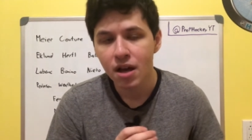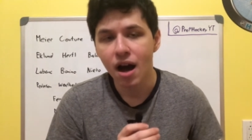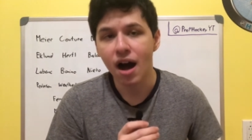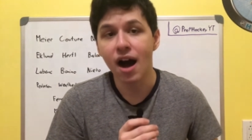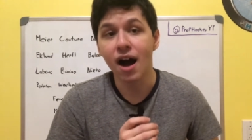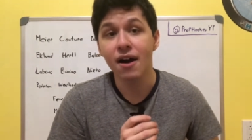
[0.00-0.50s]

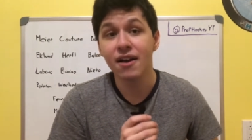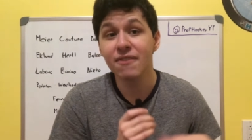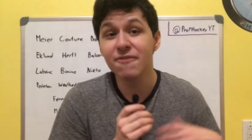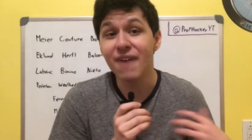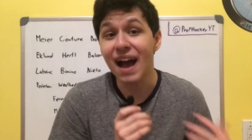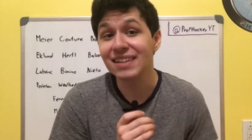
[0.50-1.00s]
Uh,
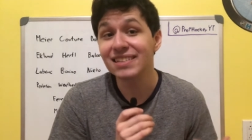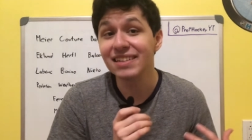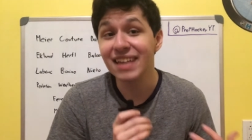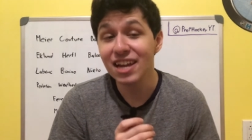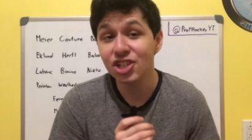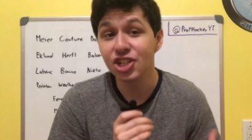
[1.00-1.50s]

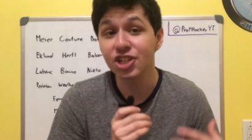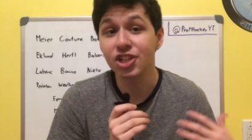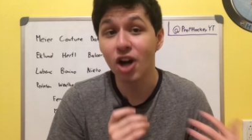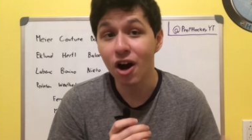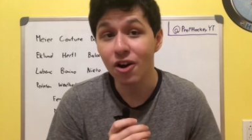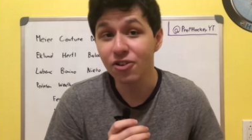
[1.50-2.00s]
vaccination
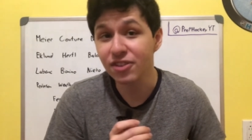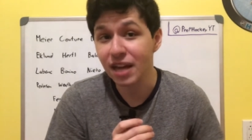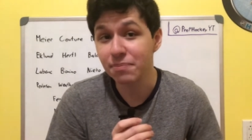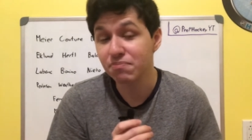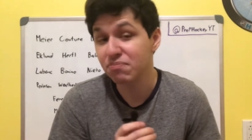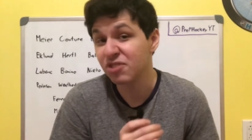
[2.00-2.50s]
card that